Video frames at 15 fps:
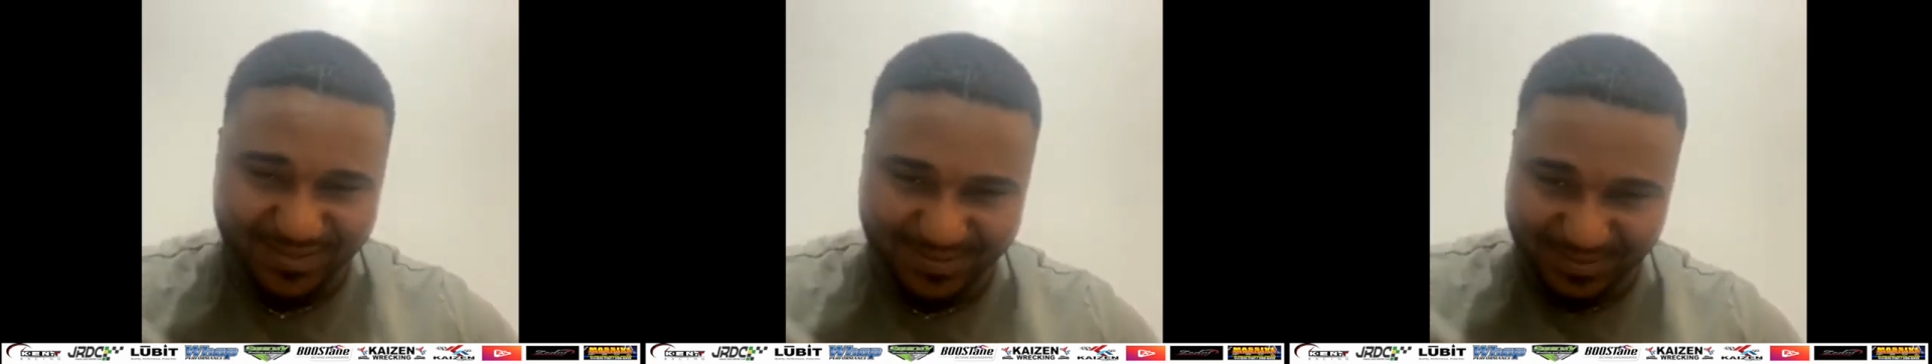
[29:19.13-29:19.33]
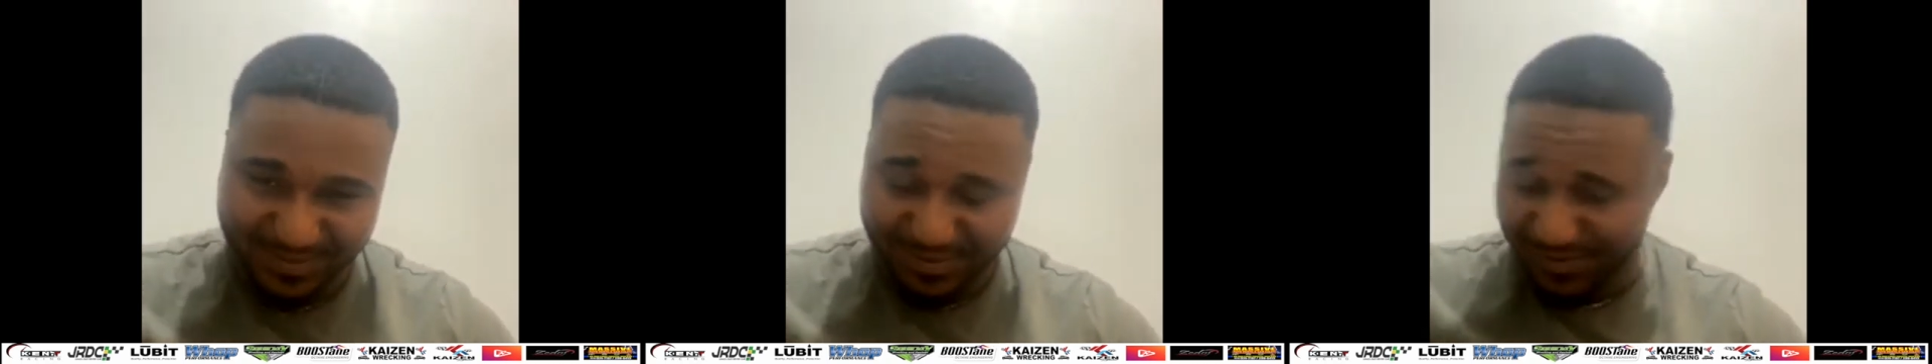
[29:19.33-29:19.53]

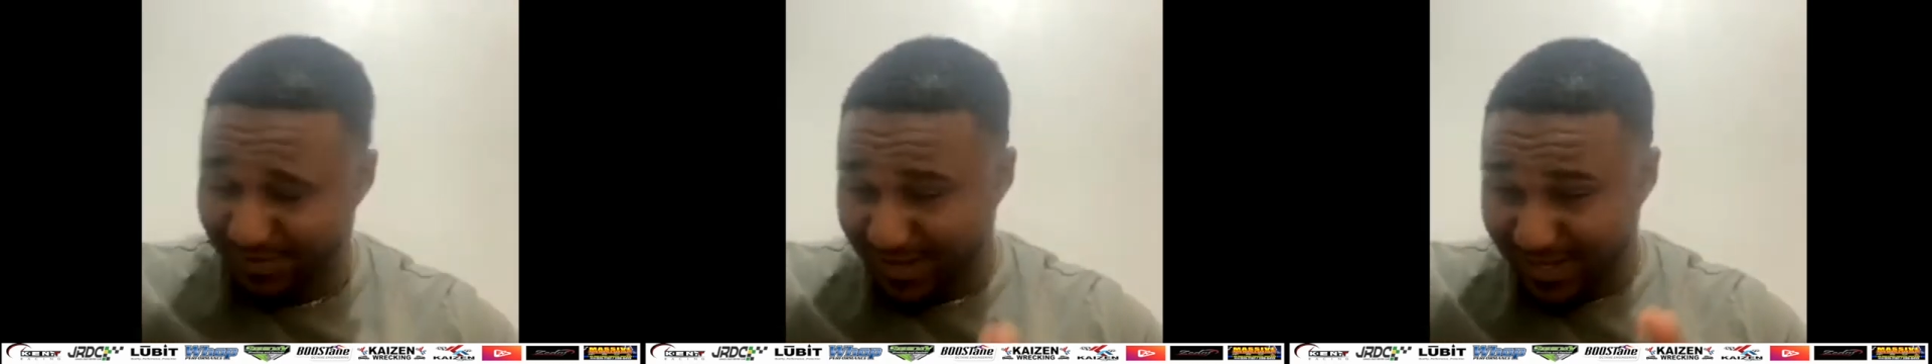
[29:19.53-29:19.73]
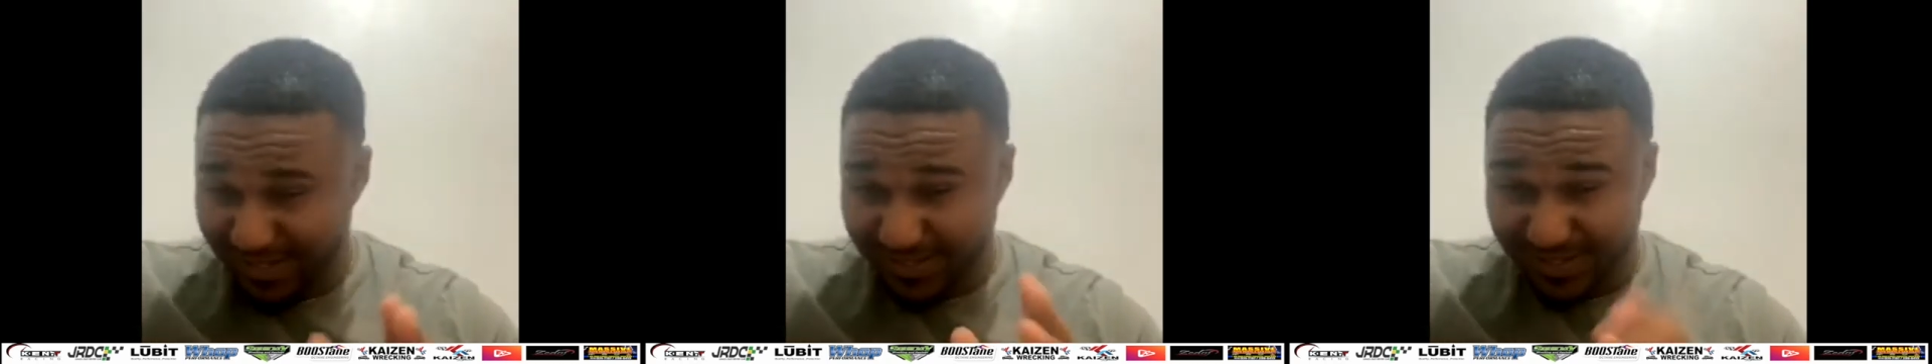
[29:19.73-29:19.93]

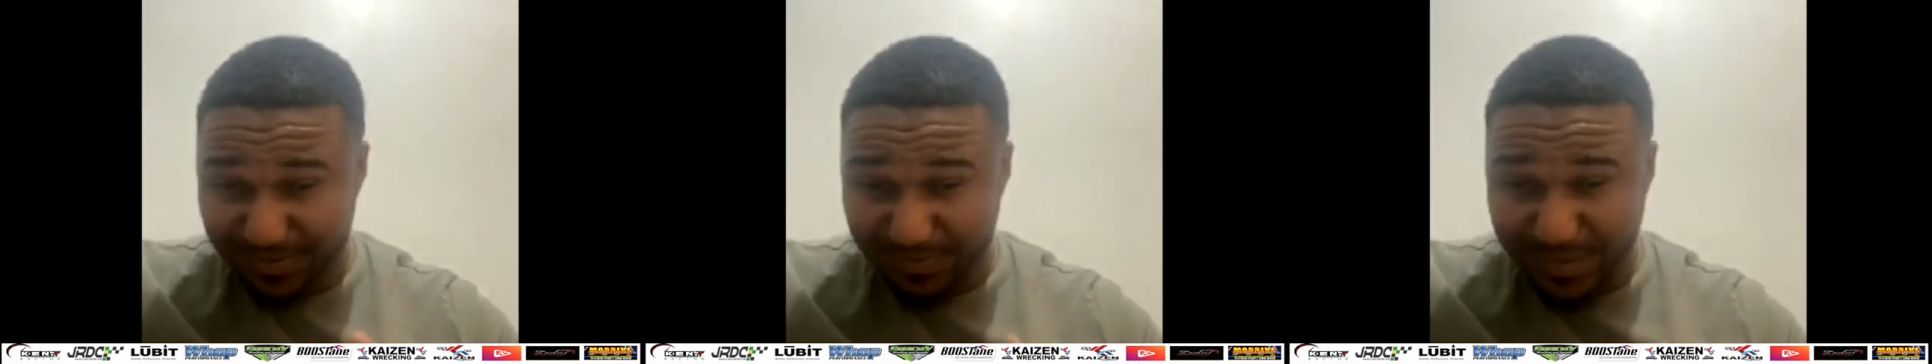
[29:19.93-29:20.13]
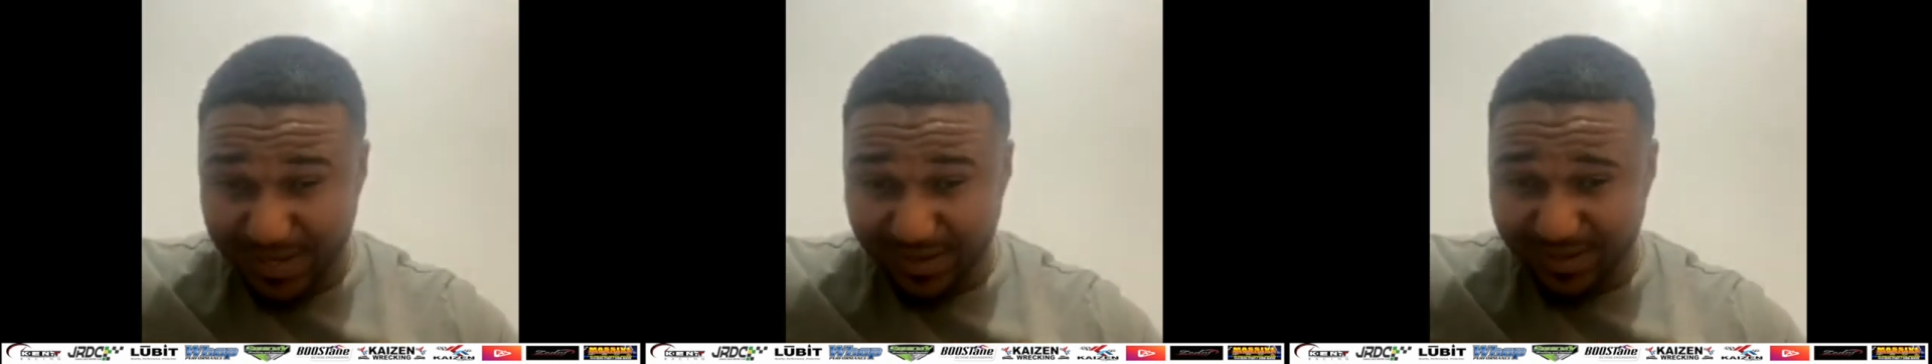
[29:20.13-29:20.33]
reality of
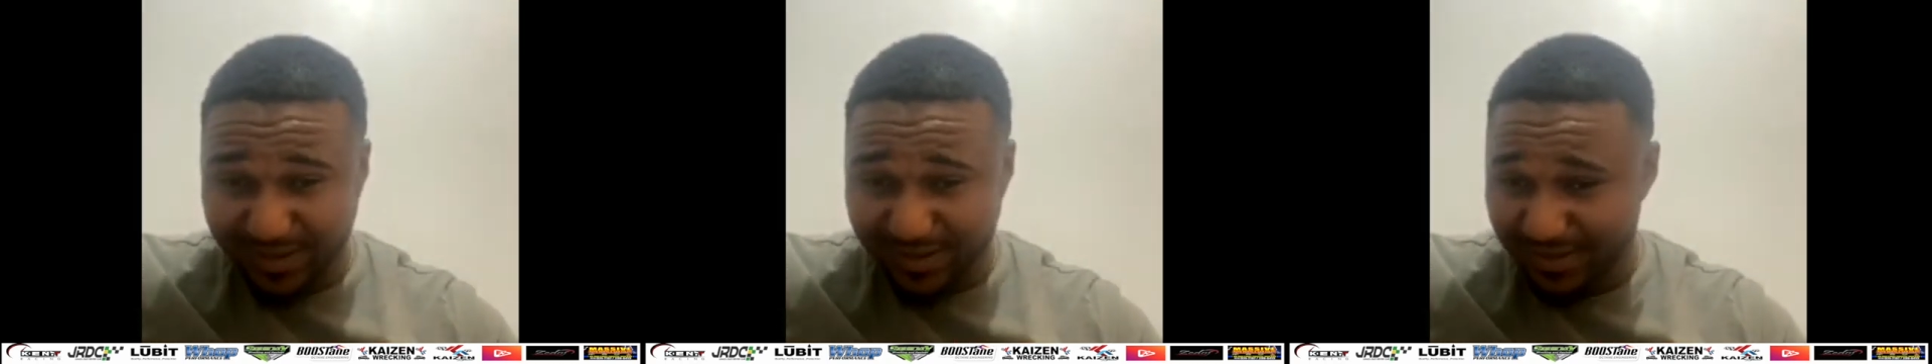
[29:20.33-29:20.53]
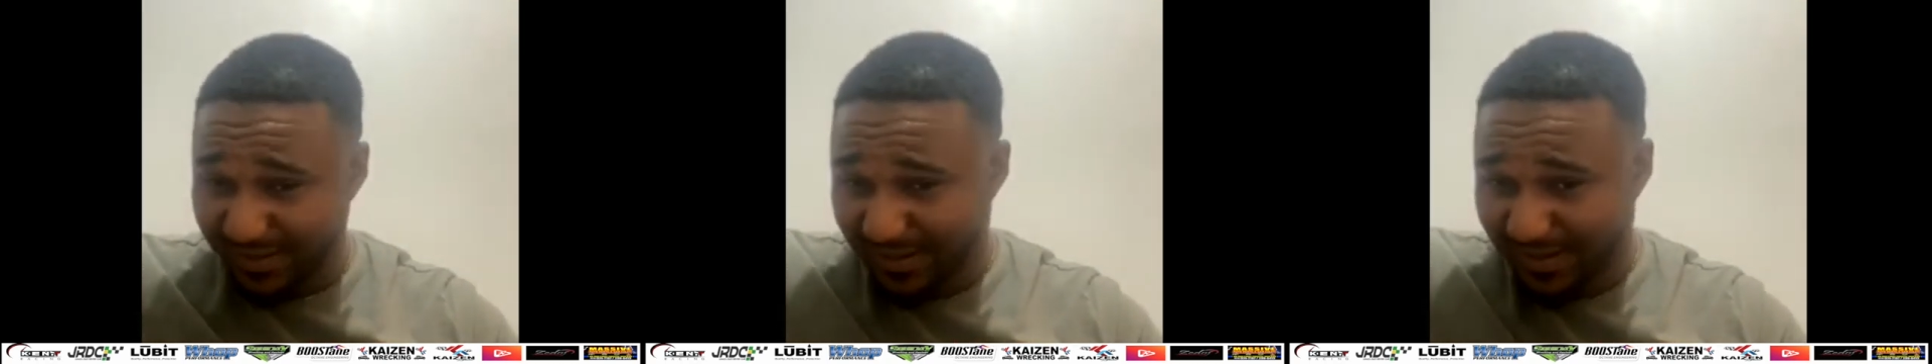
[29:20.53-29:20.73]
my
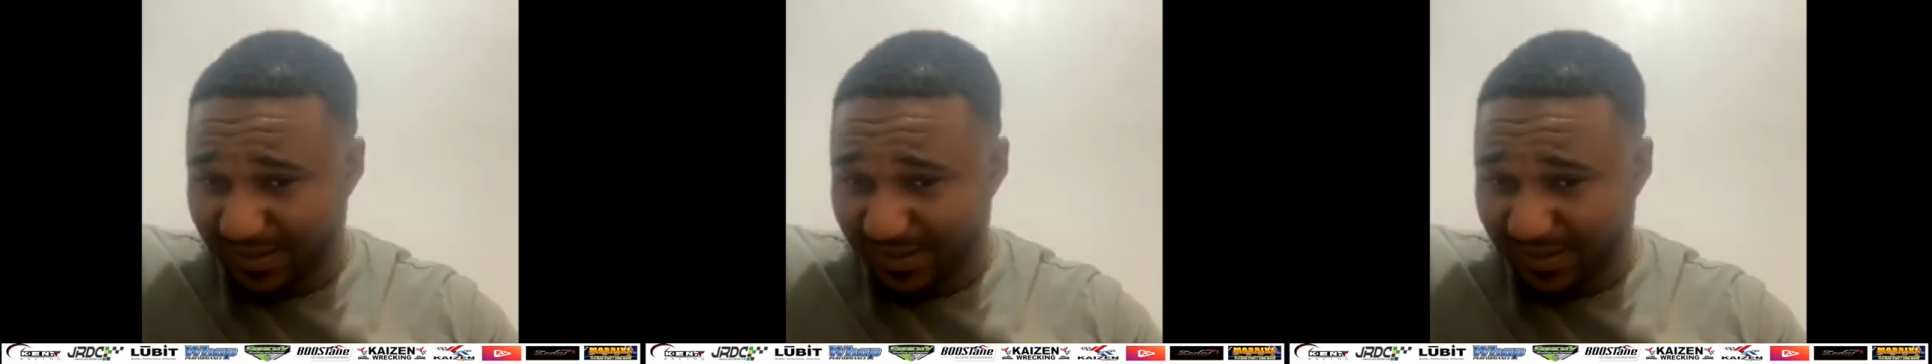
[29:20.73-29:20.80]
car.